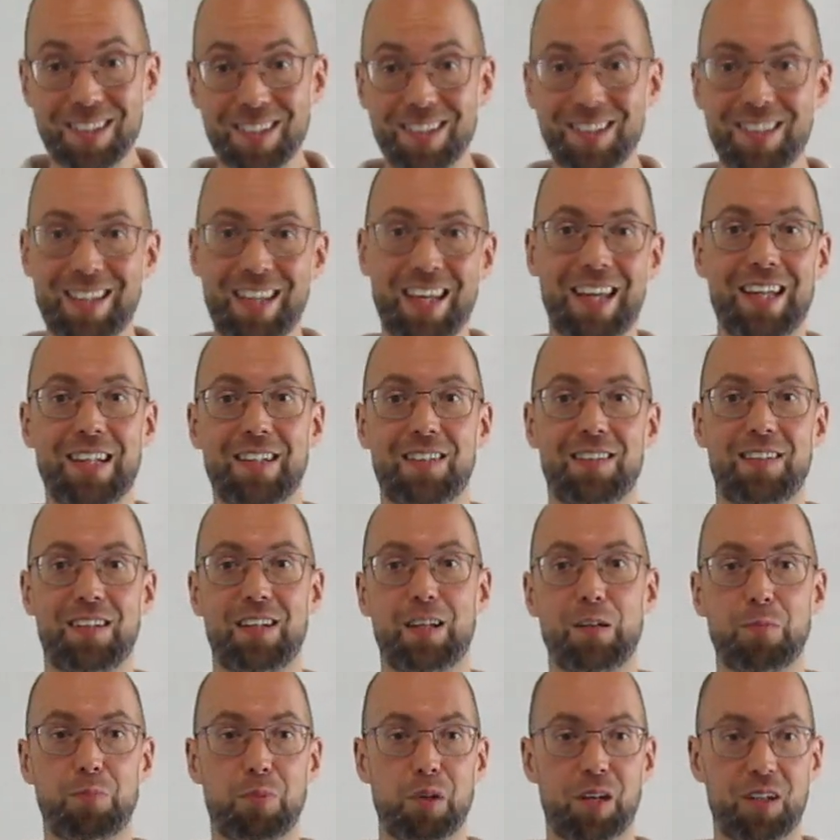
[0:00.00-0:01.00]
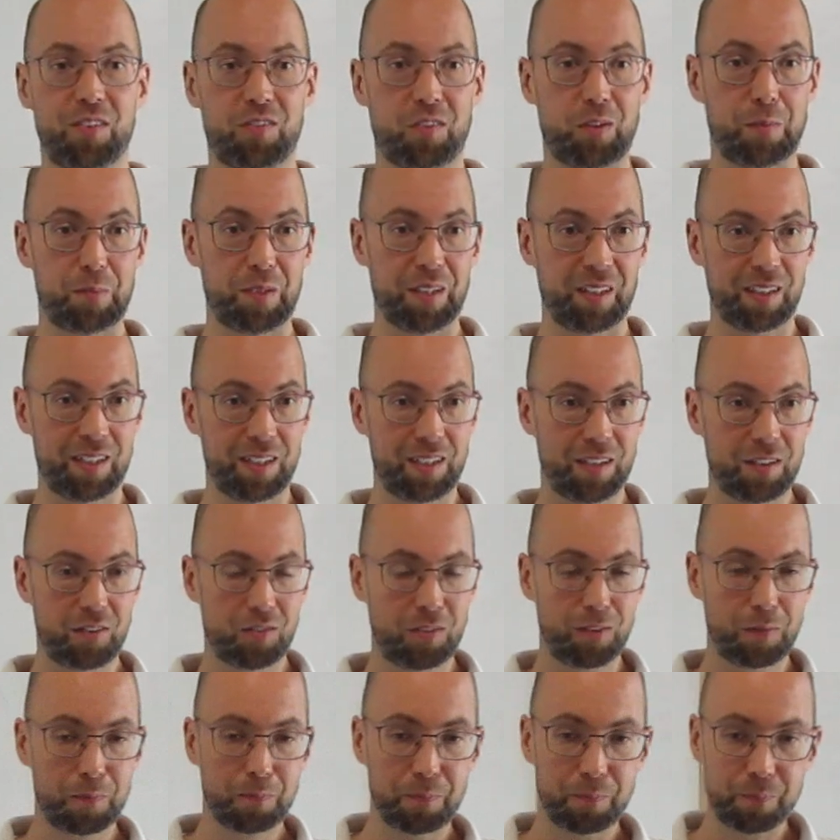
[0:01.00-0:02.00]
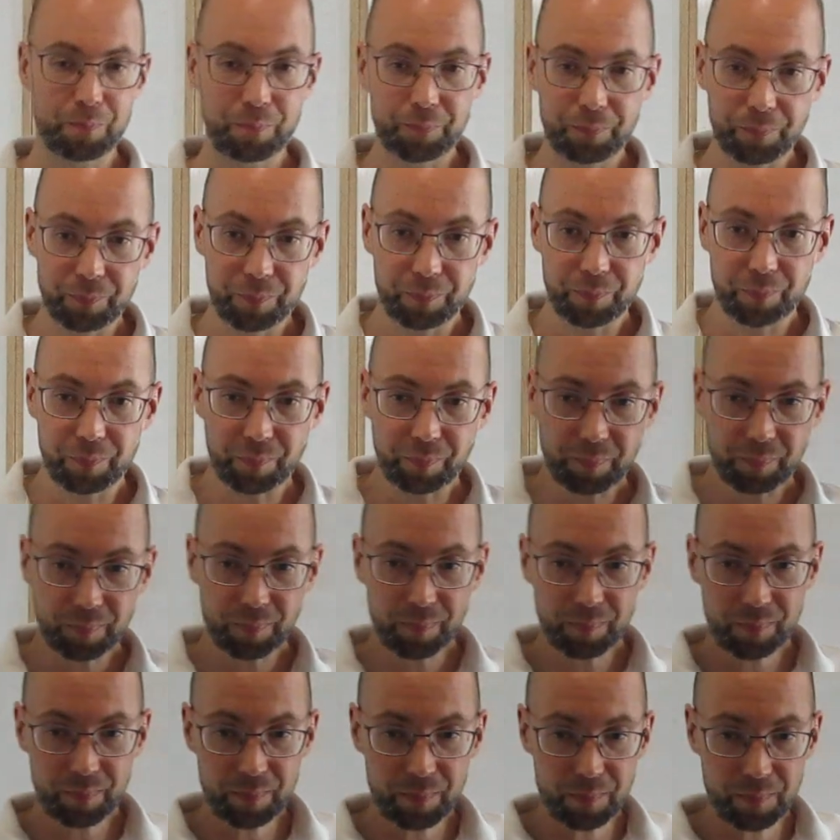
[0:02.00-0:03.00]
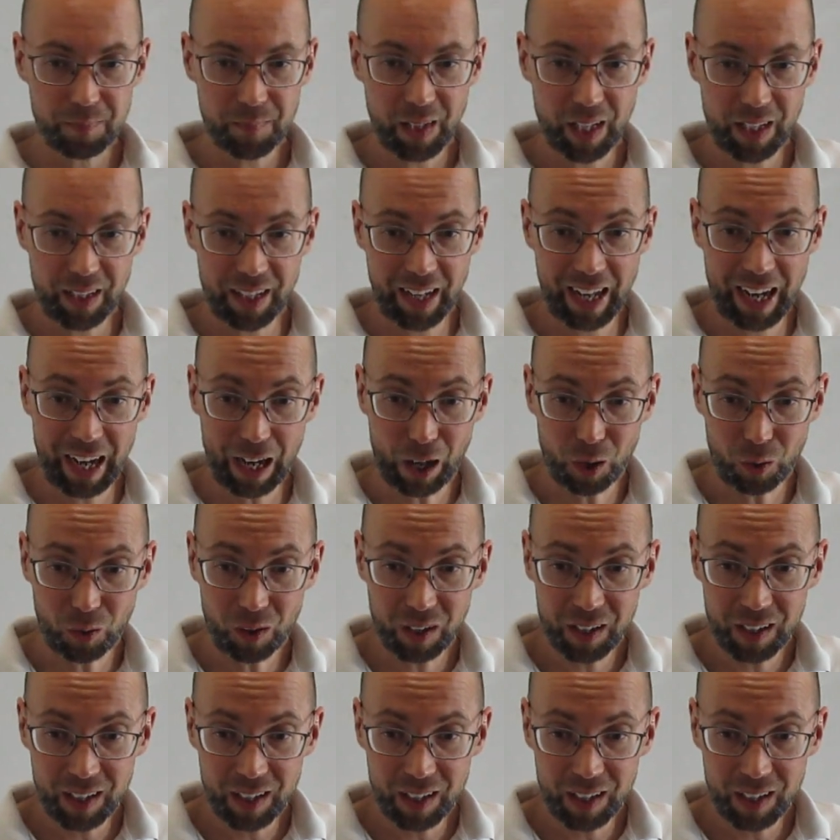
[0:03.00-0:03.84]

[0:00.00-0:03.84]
to the 18 possibilities. Now,